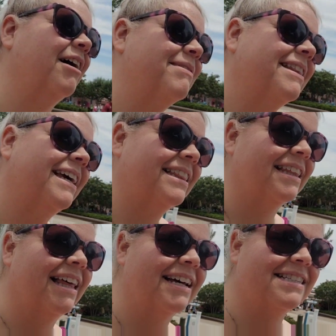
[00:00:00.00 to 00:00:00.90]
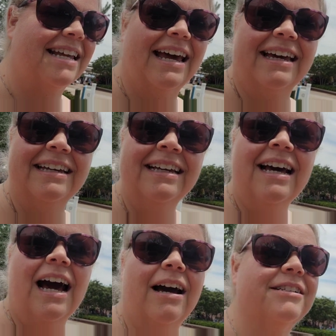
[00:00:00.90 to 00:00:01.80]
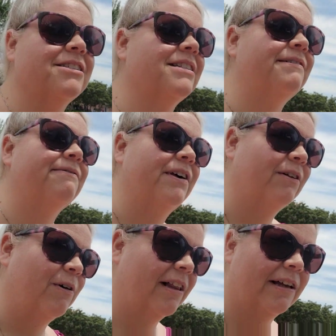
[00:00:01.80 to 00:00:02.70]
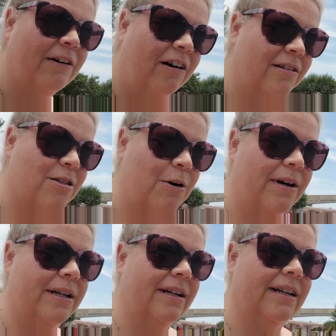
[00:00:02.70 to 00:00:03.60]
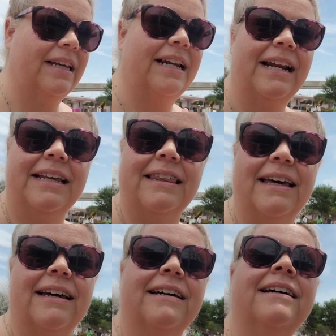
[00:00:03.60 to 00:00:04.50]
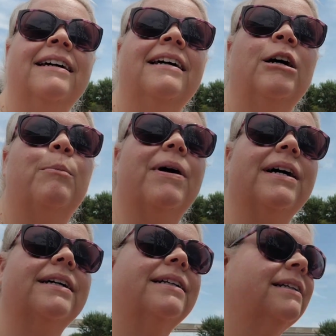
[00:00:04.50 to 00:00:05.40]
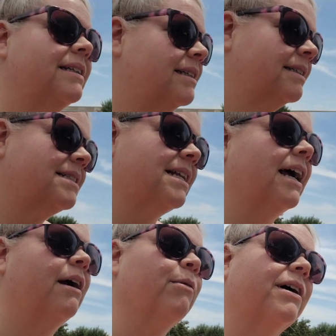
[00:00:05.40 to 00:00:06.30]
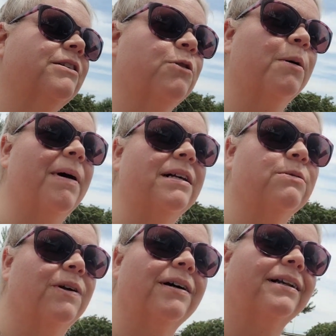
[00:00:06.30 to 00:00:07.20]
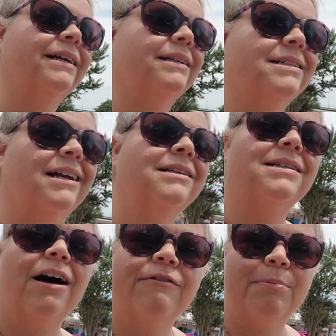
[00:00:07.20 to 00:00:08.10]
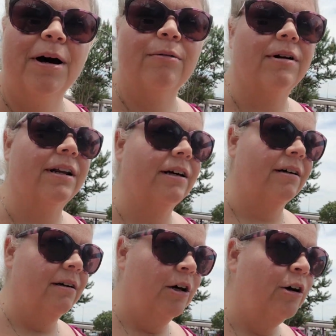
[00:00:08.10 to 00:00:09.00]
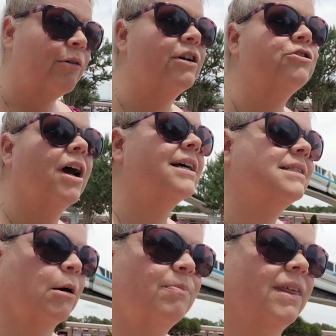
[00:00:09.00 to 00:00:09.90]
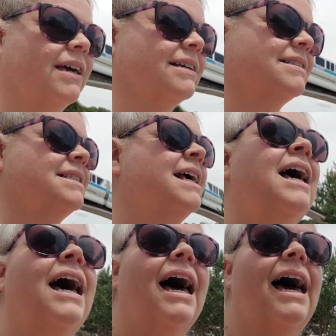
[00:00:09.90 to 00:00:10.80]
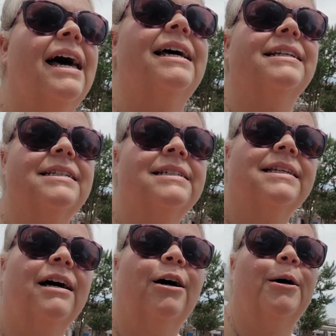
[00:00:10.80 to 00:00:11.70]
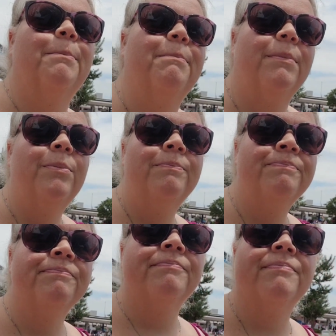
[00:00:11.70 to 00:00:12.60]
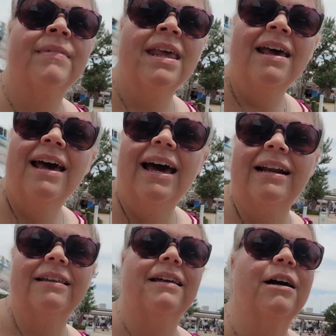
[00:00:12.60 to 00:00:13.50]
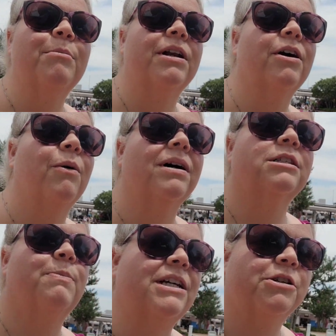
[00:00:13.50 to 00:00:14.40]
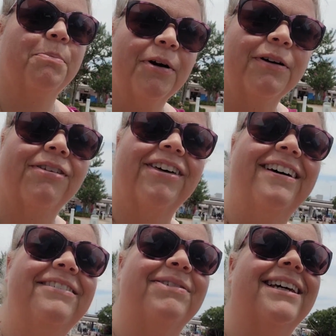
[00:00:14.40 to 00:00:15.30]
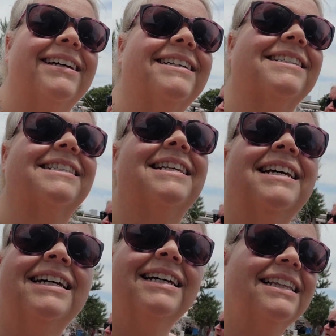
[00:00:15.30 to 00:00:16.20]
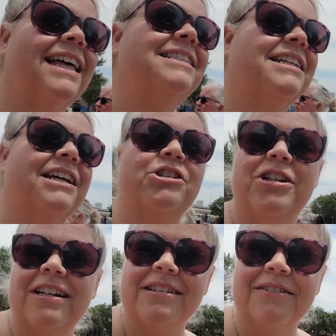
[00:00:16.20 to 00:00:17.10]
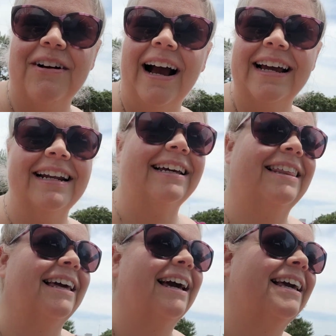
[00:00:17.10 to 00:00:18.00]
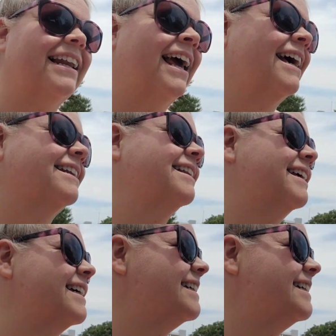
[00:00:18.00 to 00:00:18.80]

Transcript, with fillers: I mean, like the last day, I just didn't feel well at all, so I didn't eat anything. But today we're gonna do our best. We're not gonna eat a ton of stuff, but we're gonna we're gonna try some things. And um, and I think I'm gonna go on Spaceship Earth because that's a nice gentle ride. I think I can handle it.